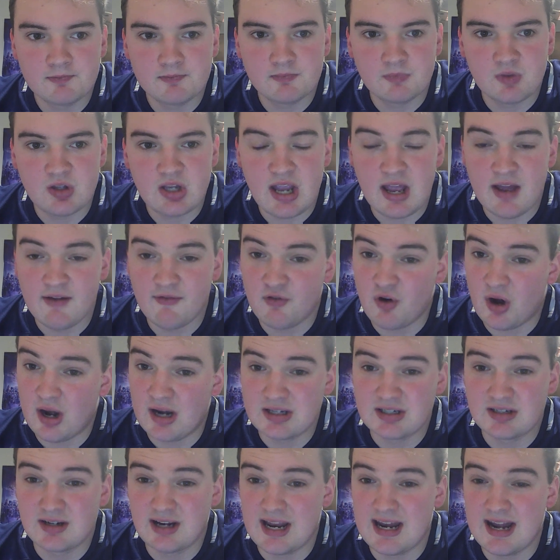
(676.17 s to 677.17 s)
Yeah,
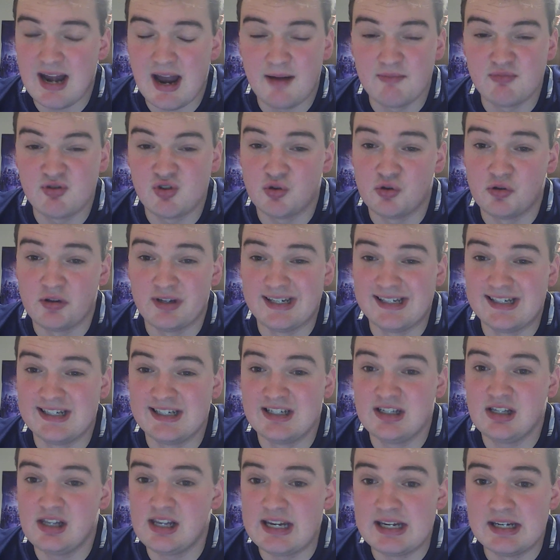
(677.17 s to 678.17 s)
France again, absolutely
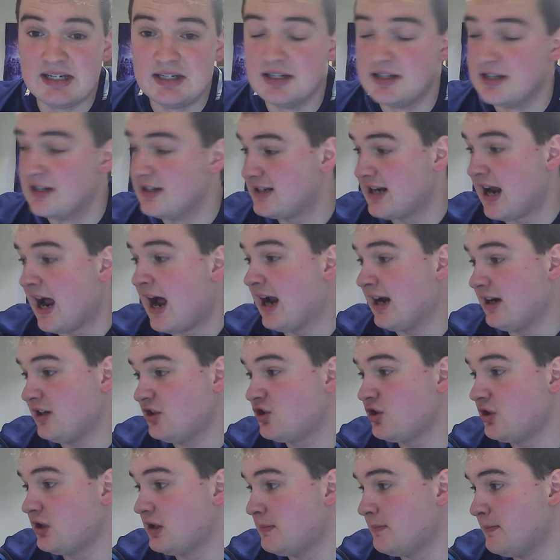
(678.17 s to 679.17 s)
slated. It's
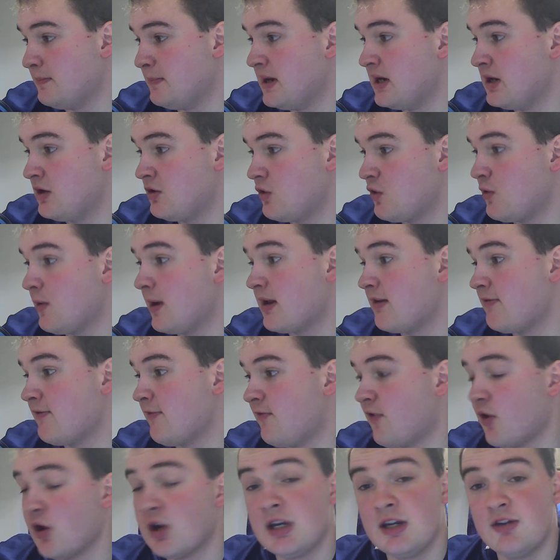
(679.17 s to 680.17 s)
actually been quite
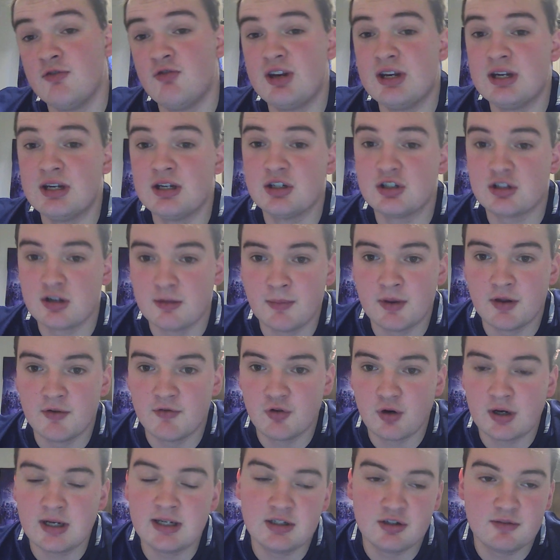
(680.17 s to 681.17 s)
funny reading some of the
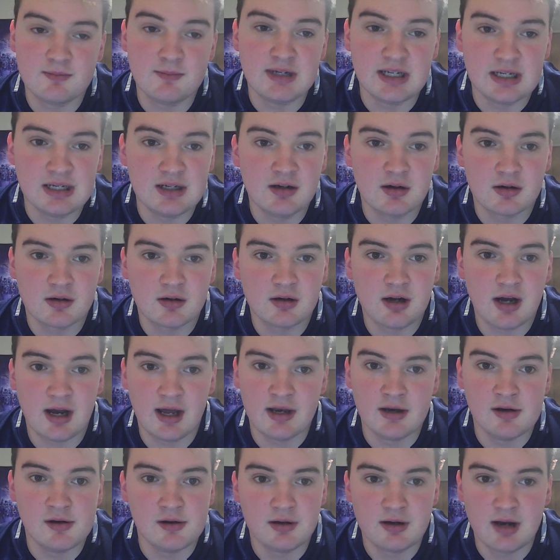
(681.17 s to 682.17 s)
French media,
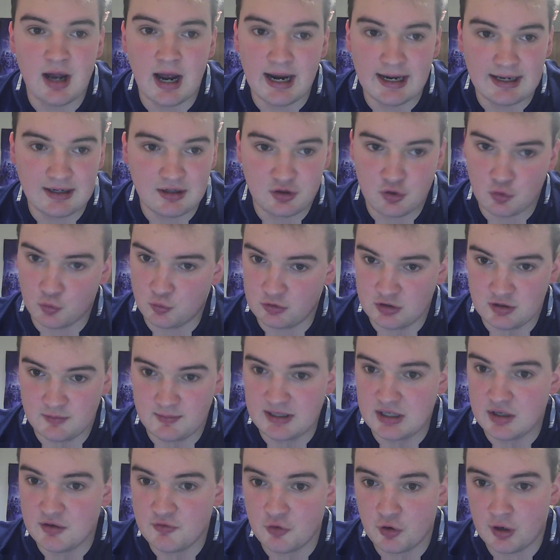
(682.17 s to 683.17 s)
and I don't
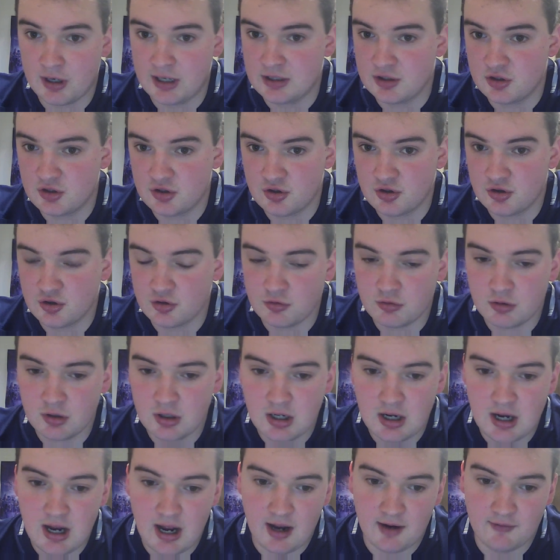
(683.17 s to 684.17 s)
speak French, so
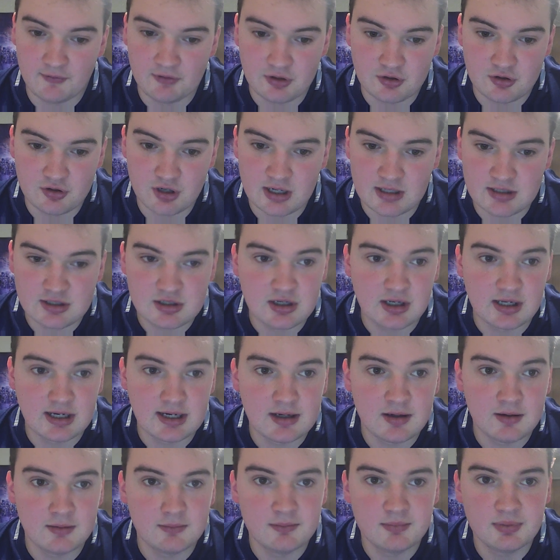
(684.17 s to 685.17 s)
I have to translate
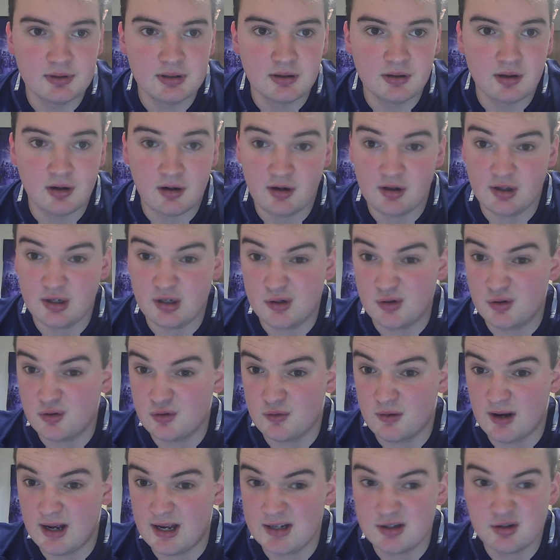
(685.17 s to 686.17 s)
it, but luckily Google
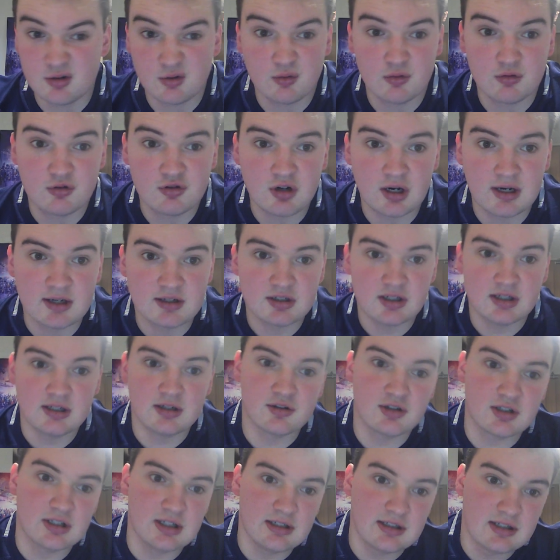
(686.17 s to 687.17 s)
has auto translators
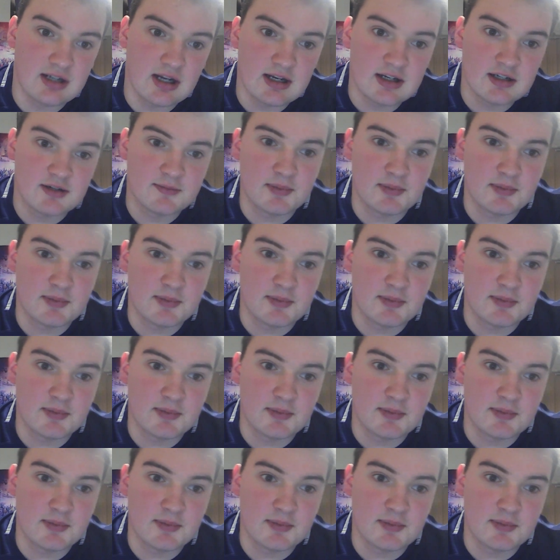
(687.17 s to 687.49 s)
these days.